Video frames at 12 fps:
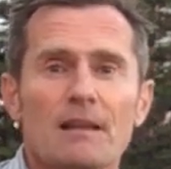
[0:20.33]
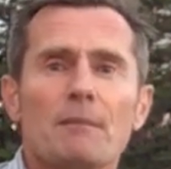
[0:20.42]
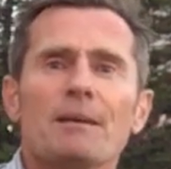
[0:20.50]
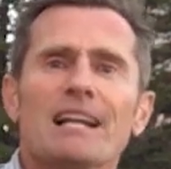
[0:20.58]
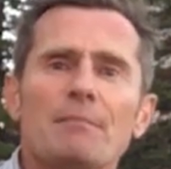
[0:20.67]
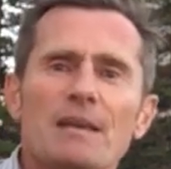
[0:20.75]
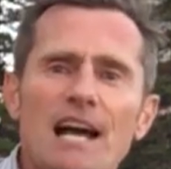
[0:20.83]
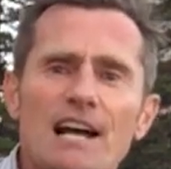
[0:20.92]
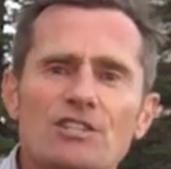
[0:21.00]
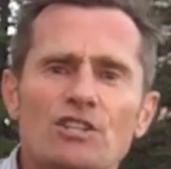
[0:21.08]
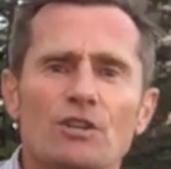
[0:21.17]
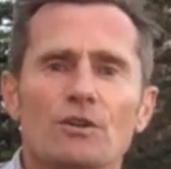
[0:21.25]
But let me
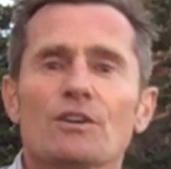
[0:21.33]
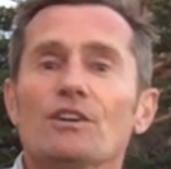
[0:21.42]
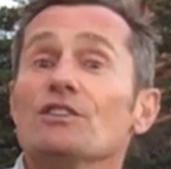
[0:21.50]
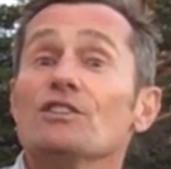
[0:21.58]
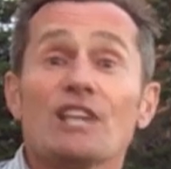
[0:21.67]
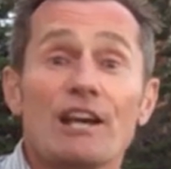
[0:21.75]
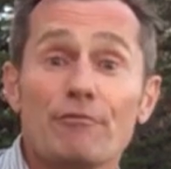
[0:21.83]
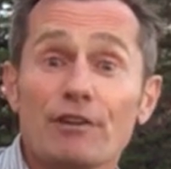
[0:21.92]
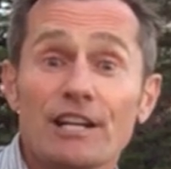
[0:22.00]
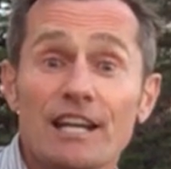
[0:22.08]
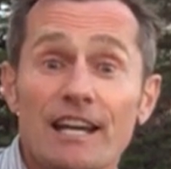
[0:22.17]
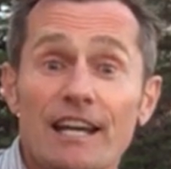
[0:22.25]
ask you does every
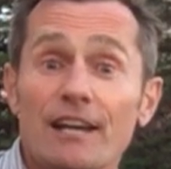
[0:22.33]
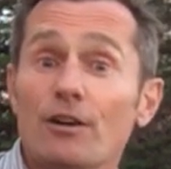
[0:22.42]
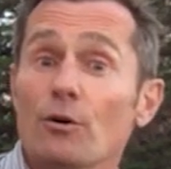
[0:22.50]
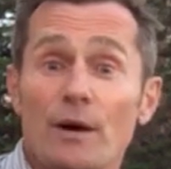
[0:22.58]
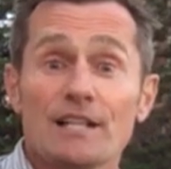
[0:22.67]
kid who